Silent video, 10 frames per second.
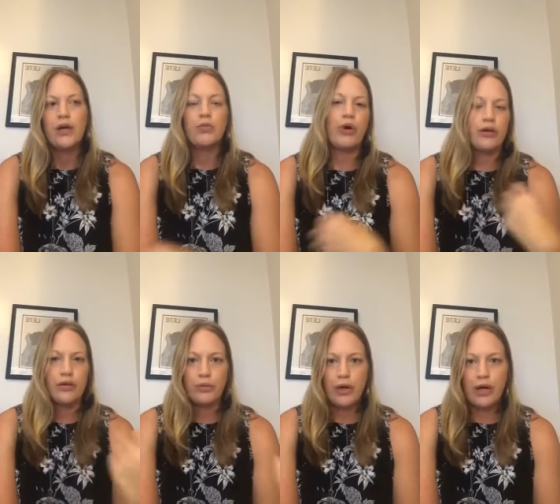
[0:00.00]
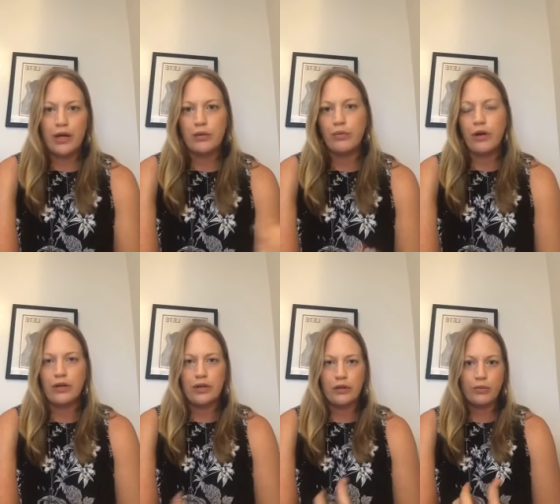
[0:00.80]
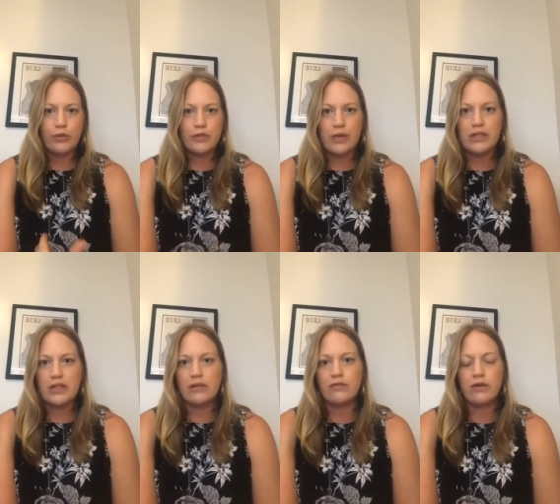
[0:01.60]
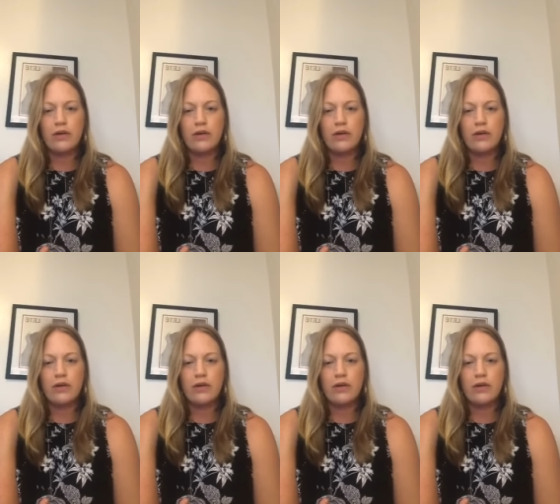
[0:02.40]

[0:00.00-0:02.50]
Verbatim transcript: broaden your mind, broaden your perspective,